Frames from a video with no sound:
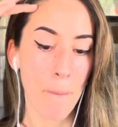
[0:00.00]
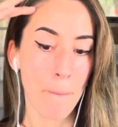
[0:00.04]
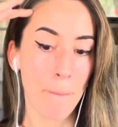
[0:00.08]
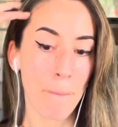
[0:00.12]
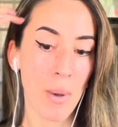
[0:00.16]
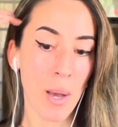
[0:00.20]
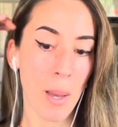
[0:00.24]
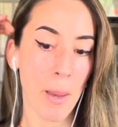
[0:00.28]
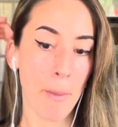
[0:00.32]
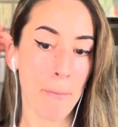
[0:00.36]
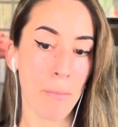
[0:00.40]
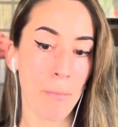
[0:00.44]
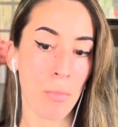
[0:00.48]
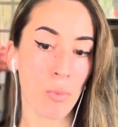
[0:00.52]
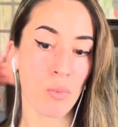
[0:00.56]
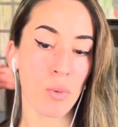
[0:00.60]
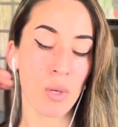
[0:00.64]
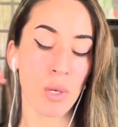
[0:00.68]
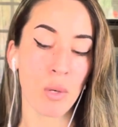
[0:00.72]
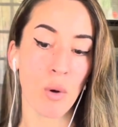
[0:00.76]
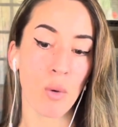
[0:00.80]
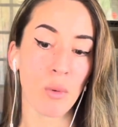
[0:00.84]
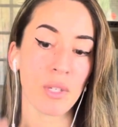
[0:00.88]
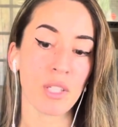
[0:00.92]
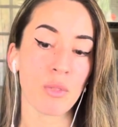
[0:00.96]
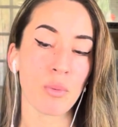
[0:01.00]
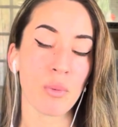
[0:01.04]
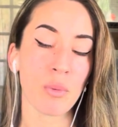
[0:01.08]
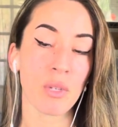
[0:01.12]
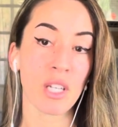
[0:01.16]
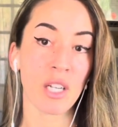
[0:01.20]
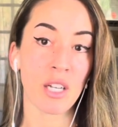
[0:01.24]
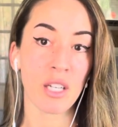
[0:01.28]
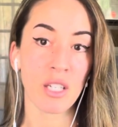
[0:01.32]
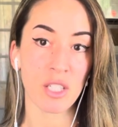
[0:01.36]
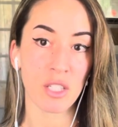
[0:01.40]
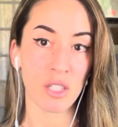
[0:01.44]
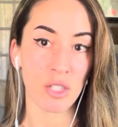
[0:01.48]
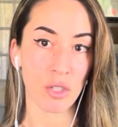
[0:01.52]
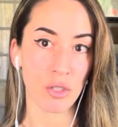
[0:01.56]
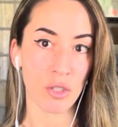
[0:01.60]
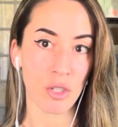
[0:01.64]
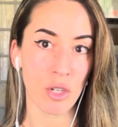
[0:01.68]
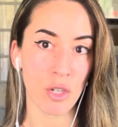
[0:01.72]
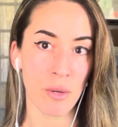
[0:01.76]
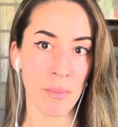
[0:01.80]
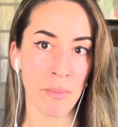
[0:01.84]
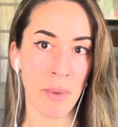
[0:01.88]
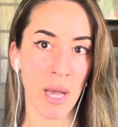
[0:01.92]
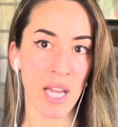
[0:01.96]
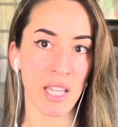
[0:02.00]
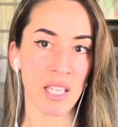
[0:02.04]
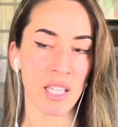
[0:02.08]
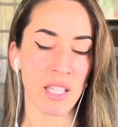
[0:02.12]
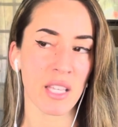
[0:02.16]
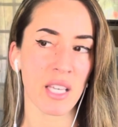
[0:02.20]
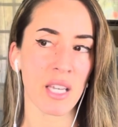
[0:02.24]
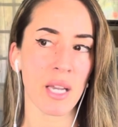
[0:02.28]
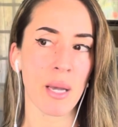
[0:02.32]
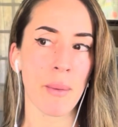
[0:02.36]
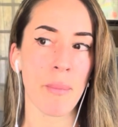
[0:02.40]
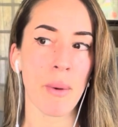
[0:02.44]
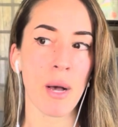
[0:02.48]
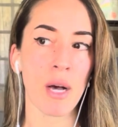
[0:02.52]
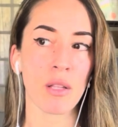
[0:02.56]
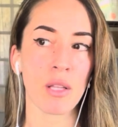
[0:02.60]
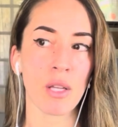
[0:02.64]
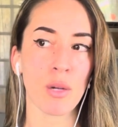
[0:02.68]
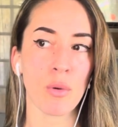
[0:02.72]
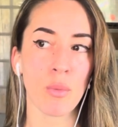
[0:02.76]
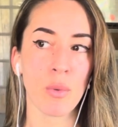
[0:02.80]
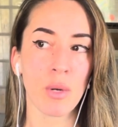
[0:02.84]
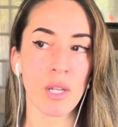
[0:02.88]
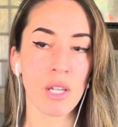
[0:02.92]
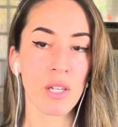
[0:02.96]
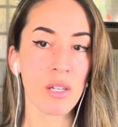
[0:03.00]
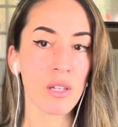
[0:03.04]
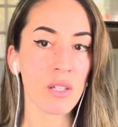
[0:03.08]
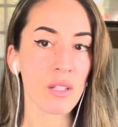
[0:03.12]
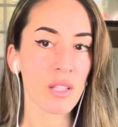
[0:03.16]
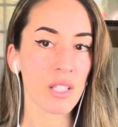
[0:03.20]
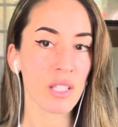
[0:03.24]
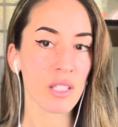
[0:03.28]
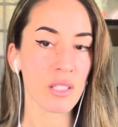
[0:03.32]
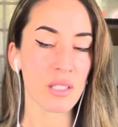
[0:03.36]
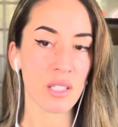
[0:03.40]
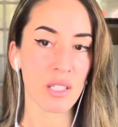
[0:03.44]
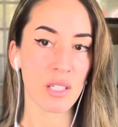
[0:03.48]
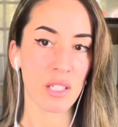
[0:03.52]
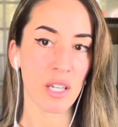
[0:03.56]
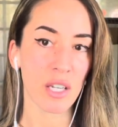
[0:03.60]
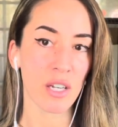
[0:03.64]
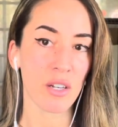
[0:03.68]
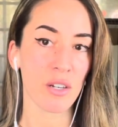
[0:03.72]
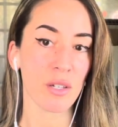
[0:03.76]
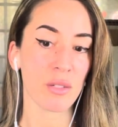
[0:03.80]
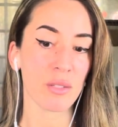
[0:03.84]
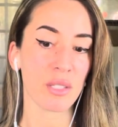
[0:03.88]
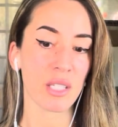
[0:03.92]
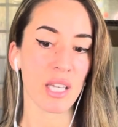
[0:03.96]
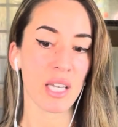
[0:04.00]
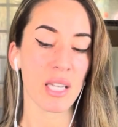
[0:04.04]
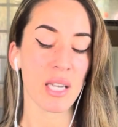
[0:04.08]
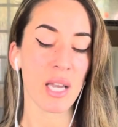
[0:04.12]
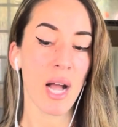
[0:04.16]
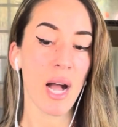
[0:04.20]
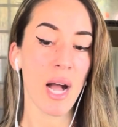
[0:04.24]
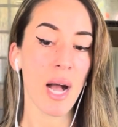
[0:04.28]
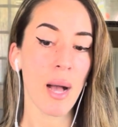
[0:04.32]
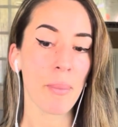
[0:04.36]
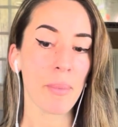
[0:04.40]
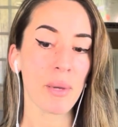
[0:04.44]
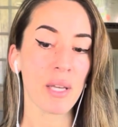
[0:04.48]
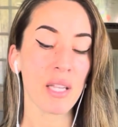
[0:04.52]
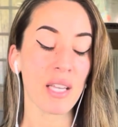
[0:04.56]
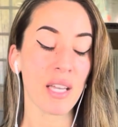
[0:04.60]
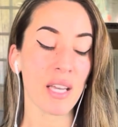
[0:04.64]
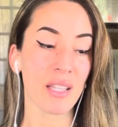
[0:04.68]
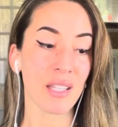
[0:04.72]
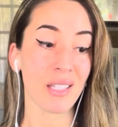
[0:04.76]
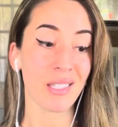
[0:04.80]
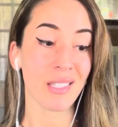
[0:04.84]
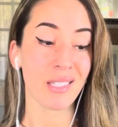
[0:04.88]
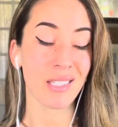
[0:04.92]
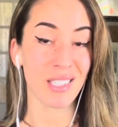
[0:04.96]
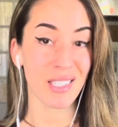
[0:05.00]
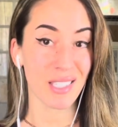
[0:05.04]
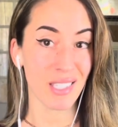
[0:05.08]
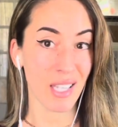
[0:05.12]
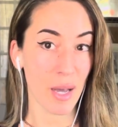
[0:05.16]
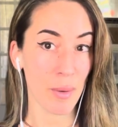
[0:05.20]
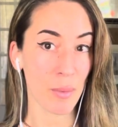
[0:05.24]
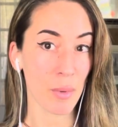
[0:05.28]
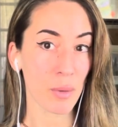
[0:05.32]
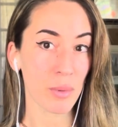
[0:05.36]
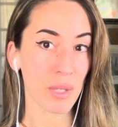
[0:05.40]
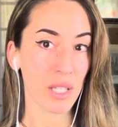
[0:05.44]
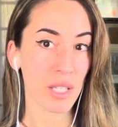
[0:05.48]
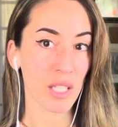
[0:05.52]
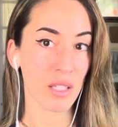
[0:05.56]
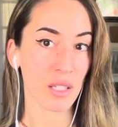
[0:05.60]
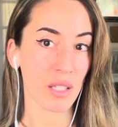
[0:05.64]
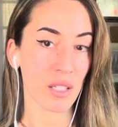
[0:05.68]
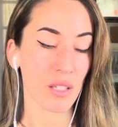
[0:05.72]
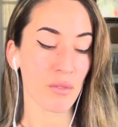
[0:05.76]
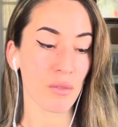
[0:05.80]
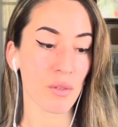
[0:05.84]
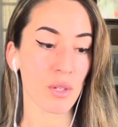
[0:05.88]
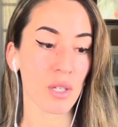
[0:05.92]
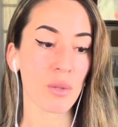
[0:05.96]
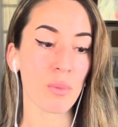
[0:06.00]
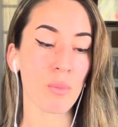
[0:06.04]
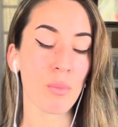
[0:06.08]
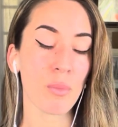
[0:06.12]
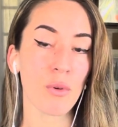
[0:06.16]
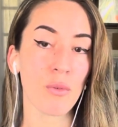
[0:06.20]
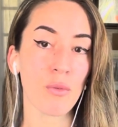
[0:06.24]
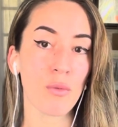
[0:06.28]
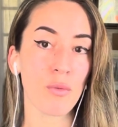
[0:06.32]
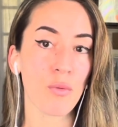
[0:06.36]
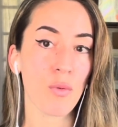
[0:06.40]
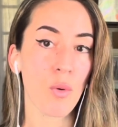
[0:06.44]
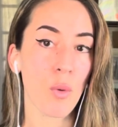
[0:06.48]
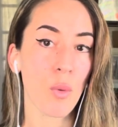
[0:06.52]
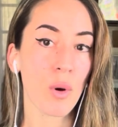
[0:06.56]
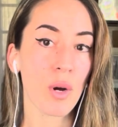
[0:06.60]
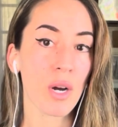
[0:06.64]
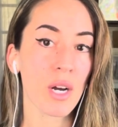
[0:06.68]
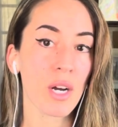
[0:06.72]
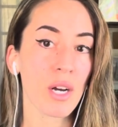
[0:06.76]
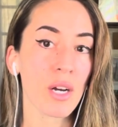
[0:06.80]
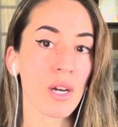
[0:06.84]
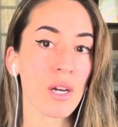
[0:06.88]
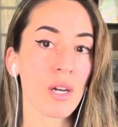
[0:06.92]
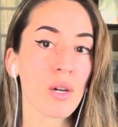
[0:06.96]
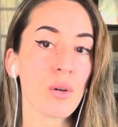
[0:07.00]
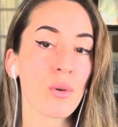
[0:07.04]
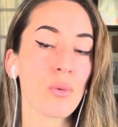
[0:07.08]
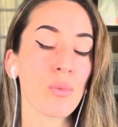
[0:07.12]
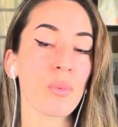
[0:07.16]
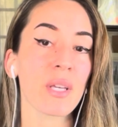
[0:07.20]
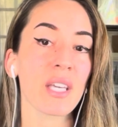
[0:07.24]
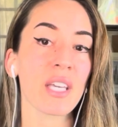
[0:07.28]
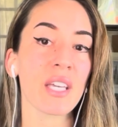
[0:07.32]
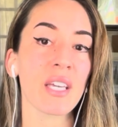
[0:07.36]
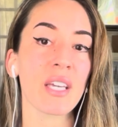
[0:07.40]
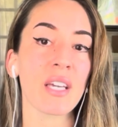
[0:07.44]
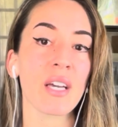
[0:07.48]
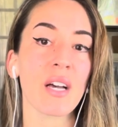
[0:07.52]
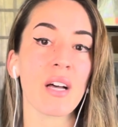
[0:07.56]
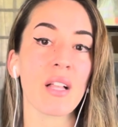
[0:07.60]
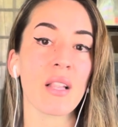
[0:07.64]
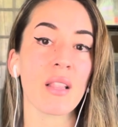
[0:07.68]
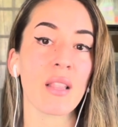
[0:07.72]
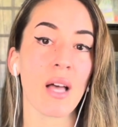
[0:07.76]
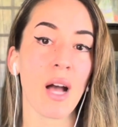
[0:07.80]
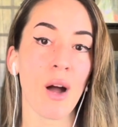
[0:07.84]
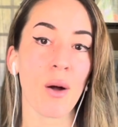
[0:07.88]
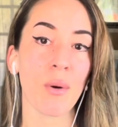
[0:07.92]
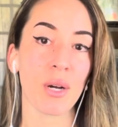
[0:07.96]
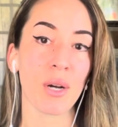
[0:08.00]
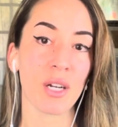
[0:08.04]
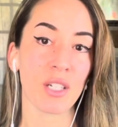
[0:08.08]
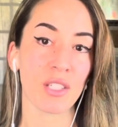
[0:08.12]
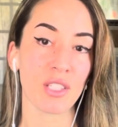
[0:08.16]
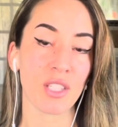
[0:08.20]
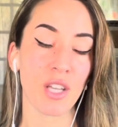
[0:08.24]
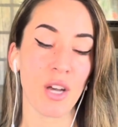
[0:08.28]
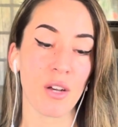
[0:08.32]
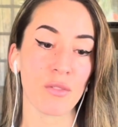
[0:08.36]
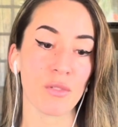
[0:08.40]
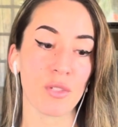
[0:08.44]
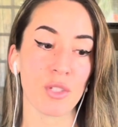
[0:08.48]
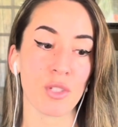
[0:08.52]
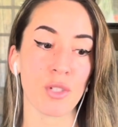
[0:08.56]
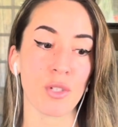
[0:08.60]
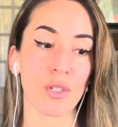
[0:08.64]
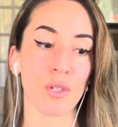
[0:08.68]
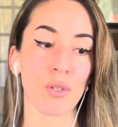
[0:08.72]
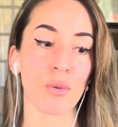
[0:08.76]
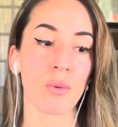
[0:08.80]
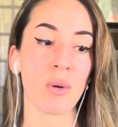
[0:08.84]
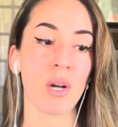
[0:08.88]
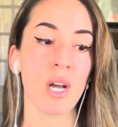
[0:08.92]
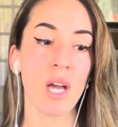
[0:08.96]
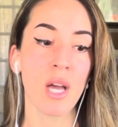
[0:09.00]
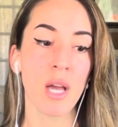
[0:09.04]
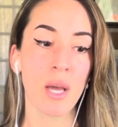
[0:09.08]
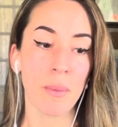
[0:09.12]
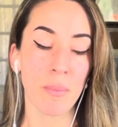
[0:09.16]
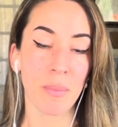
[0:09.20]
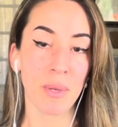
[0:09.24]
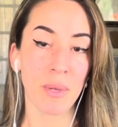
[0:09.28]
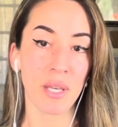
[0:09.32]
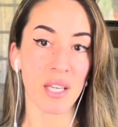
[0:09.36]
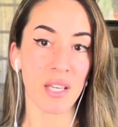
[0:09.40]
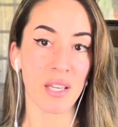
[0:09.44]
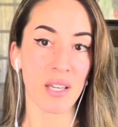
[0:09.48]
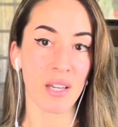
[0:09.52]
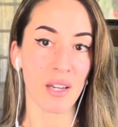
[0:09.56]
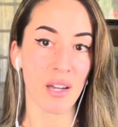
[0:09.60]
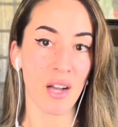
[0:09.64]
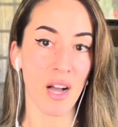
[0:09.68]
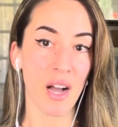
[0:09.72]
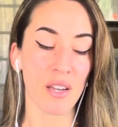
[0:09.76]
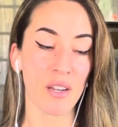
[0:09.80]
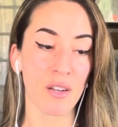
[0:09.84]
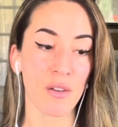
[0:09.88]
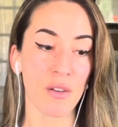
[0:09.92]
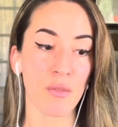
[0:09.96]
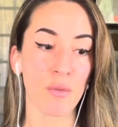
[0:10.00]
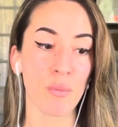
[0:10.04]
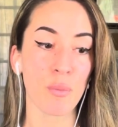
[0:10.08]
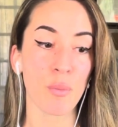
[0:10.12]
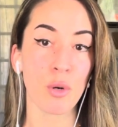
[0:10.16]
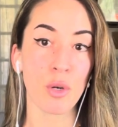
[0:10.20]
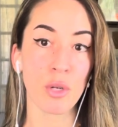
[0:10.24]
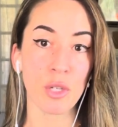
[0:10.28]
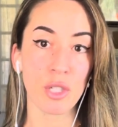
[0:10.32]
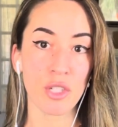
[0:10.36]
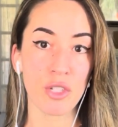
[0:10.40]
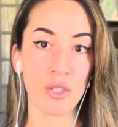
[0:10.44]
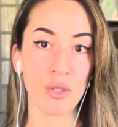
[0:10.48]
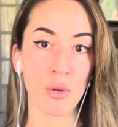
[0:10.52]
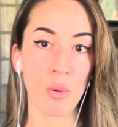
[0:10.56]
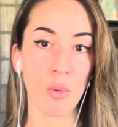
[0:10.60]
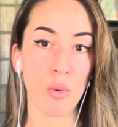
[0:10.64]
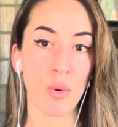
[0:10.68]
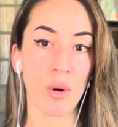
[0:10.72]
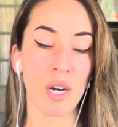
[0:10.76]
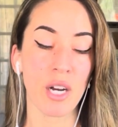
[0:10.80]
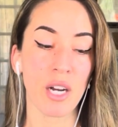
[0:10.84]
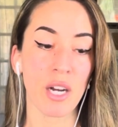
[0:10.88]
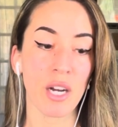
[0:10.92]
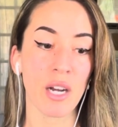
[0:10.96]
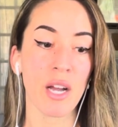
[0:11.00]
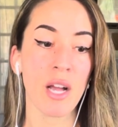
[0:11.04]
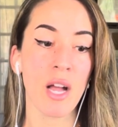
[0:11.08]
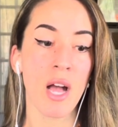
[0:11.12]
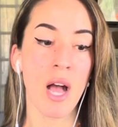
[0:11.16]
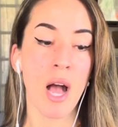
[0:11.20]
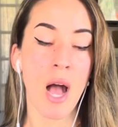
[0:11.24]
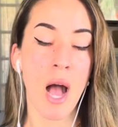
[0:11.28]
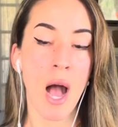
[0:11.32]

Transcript: but we always want to kind of search our mind and think about like what are these scenarios that can happen and then decide what we can live with before we allow ourselves to be kind of pushed or